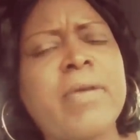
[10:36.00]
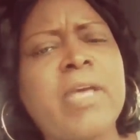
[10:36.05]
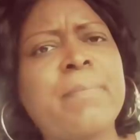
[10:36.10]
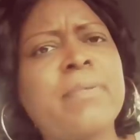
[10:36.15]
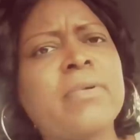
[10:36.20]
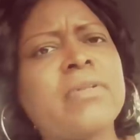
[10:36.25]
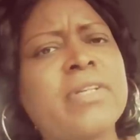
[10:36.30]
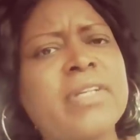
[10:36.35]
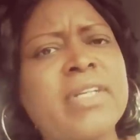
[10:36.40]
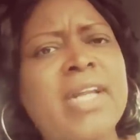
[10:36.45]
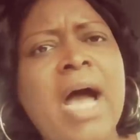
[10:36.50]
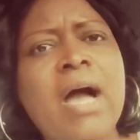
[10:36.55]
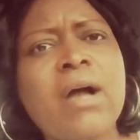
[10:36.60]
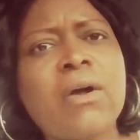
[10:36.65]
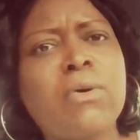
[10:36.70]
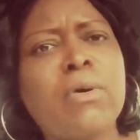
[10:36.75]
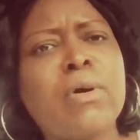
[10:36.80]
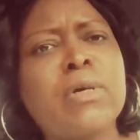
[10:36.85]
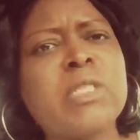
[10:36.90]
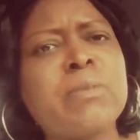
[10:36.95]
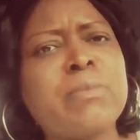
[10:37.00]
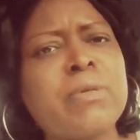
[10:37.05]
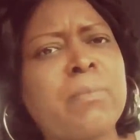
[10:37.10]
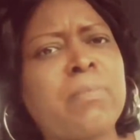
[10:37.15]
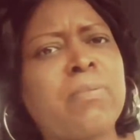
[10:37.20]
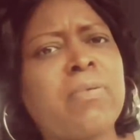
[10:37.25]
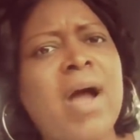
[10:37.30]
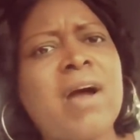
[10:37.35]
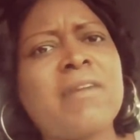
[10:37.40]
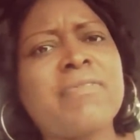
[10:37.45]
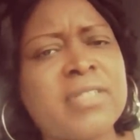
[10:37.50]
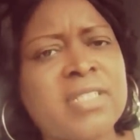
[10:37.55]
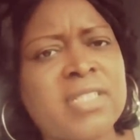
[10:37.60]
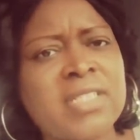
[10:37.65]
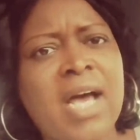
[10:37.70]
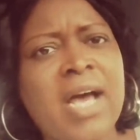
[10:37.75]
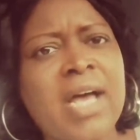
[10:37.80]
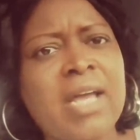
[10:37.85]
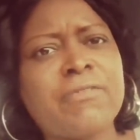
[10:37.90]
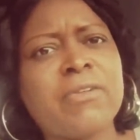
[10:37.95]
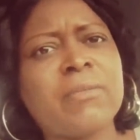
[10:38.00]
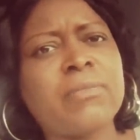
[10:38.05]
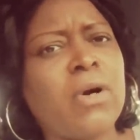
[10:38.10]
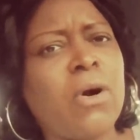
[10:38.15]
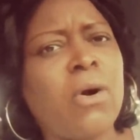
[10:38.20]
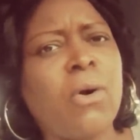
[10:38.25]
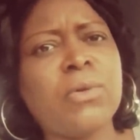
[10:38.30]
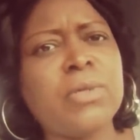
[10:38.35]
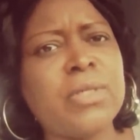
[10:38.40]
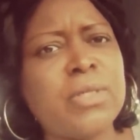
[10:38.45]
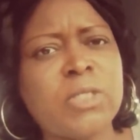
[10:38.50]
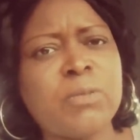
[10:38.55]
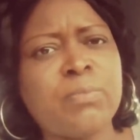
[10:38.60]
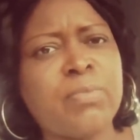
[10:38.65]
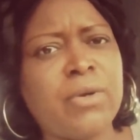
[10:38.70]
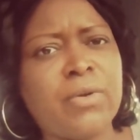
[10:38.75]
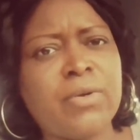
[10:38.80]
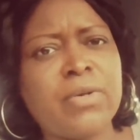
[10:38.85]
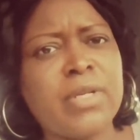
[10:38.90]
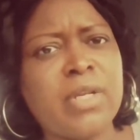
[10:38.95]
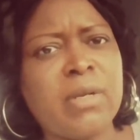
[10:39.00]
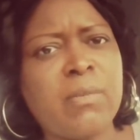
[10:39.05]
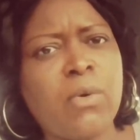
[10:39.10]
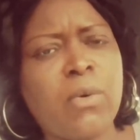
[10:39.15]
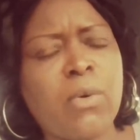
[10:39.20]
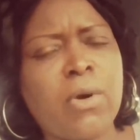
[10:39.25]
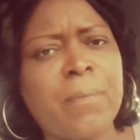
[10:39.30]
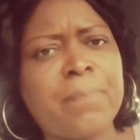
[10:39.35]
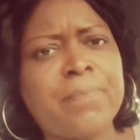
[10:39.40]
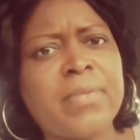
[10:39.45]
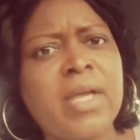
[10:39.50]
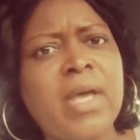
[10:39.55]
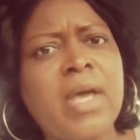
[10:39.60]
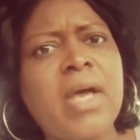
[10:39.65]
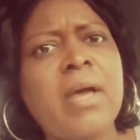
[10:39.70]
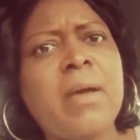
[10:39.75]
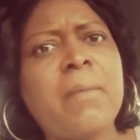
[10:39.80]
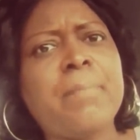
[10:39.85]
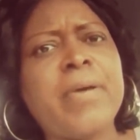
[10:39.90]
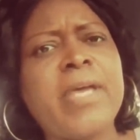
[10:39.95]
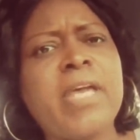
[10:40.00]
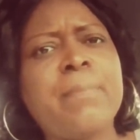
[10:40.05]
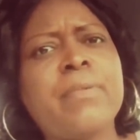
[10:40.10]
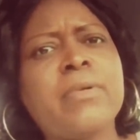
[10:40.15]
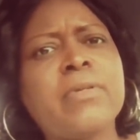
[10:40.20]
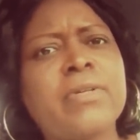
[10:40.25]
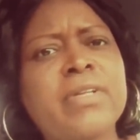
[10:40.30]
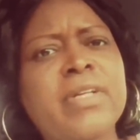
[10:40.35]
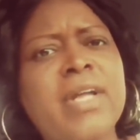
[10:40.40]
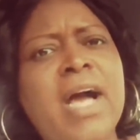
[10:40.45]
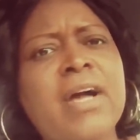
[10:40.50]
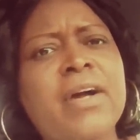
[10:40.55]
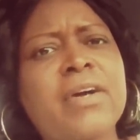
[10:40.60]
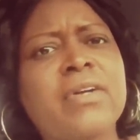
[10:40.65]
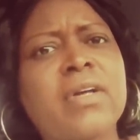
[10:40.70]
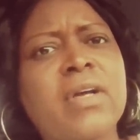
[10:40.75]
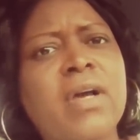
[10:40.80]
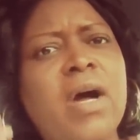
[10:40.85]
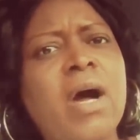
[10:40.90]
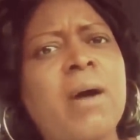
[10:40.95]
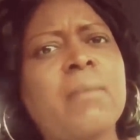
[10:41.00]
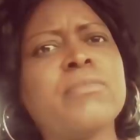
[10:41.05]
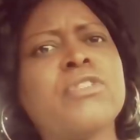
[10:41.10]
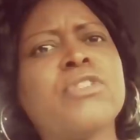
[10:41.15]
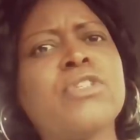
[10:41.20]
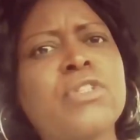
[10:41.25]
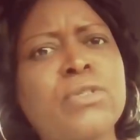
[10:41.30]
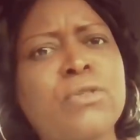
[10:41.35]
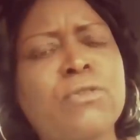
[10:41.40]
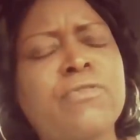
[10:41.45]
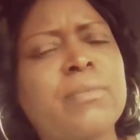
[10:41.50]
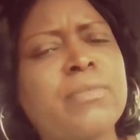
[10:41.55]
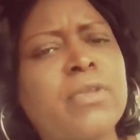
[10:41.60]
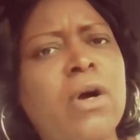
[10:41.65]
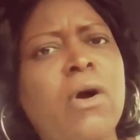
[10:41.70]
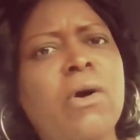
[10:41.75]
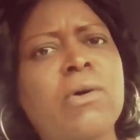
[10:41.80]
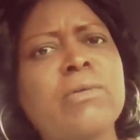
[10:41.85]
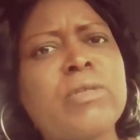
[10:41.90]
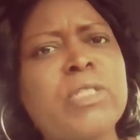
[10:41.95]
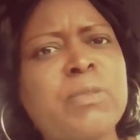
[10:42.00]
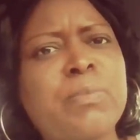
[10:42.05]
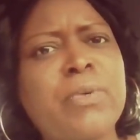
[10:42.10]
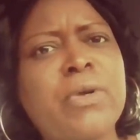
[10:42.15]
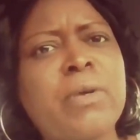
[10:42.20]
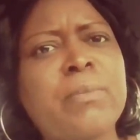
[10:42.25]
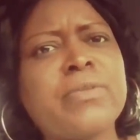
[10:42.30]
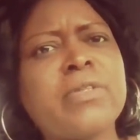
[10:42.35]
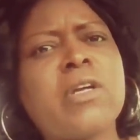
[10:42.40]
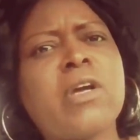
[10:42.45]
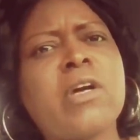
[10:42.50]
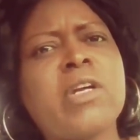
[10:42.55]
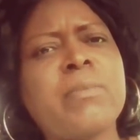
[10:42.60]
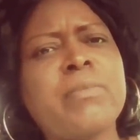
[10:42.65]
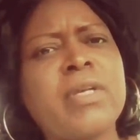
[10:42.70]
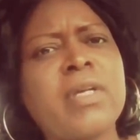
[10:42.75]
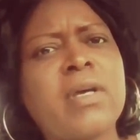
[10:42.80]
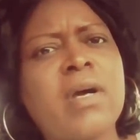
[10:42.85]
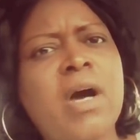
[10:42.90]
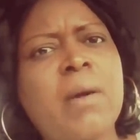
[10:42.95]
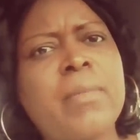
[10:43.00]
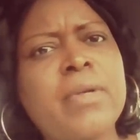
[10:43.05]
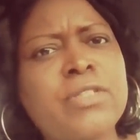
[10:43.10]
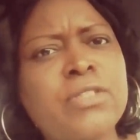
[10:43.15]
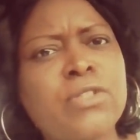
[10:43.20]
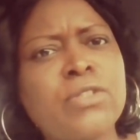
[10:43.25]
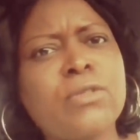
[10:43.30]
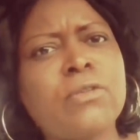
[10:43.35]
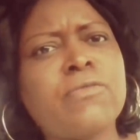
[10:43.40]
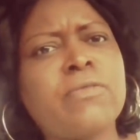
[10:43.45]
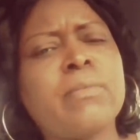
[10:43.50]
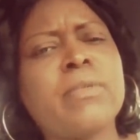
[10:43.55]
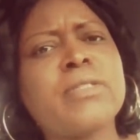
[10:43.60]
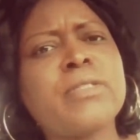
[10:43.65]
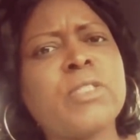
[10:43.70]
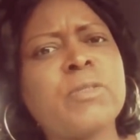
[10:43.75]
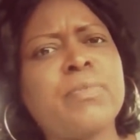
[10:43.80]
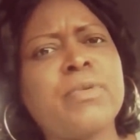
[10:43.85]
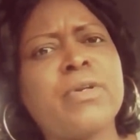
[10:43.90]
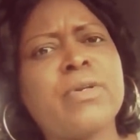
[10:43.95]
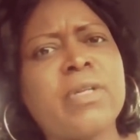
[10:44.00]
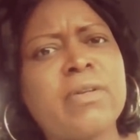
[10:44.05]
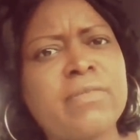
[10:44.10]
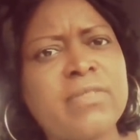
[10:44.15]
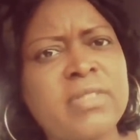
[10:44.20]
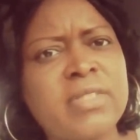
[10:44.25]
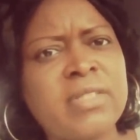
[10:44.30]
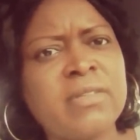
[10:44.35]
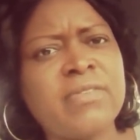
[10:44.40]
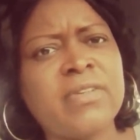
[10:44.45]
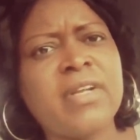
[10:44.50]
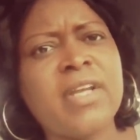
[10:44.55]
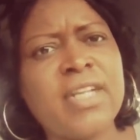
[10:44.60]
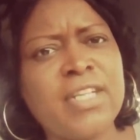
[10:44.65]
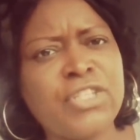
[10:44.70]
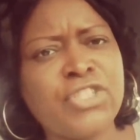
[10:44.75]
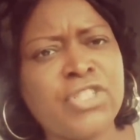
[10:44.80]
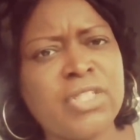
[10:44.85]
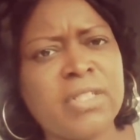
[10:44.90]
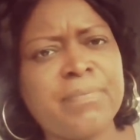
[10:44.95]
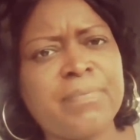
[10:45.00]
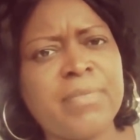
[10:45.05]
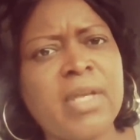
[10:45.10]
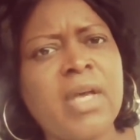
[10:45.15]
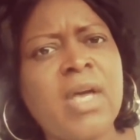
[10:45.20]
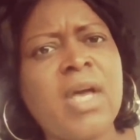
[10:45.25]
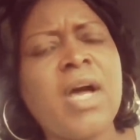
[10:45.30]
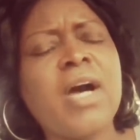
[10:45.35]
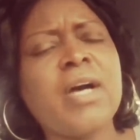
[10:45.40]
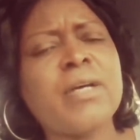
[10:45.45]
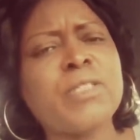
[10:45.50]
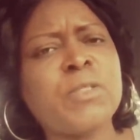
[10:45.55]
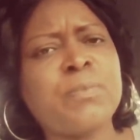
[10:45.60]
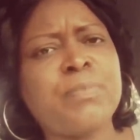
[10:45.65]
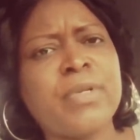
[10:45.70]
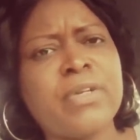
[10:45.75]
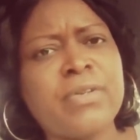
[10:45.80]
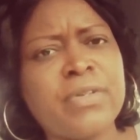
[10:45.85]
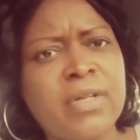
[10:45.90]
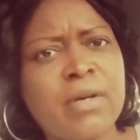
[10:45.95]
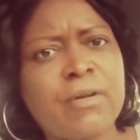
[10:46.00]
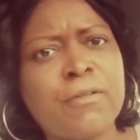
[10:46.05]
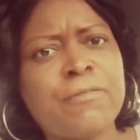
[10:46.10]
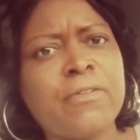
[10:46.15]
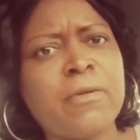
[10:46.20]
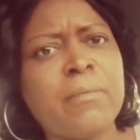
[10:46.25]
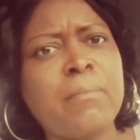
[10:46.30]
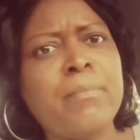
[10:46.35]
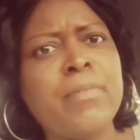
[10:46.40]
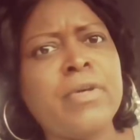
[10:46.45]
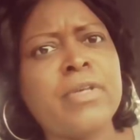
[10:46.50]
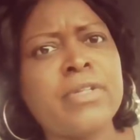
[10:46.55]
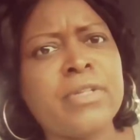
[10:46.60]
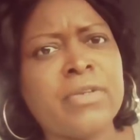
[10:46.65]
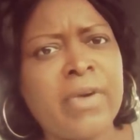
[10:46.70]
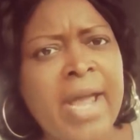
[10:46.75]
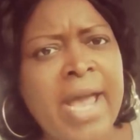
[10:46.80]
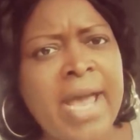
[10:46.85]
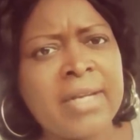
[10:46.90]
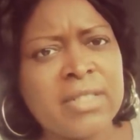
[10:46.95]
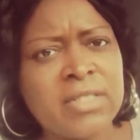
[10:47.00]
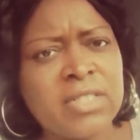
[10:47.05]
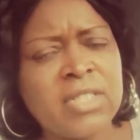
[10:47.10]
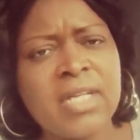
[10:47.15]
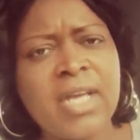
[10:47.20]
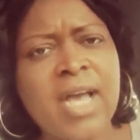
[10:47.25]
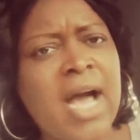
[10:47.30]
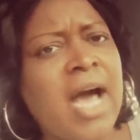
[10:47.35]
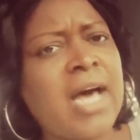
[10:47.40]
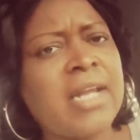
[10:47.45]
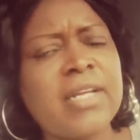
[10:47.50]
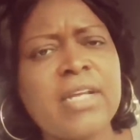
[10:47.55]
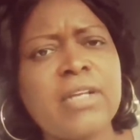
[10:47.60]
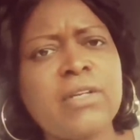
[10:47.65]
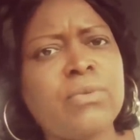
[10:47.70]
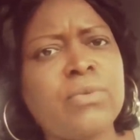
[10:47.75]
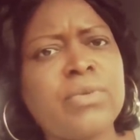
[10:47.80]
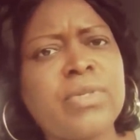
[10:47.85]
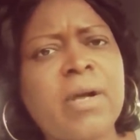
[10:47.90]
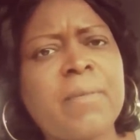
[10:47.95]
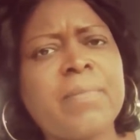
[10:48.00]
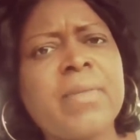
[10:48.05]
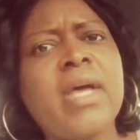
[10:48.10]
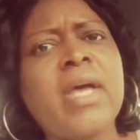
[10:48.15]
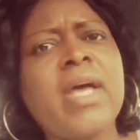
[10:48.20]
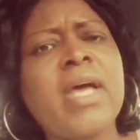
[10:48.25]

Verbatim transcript: People are not going to be prophesying from the Holy Spirit anymore. People are not going to come to you from the Holy Spirit, but they're going to be coming to you from a spirit of divination, a spirit of familiarity. Hallelujah.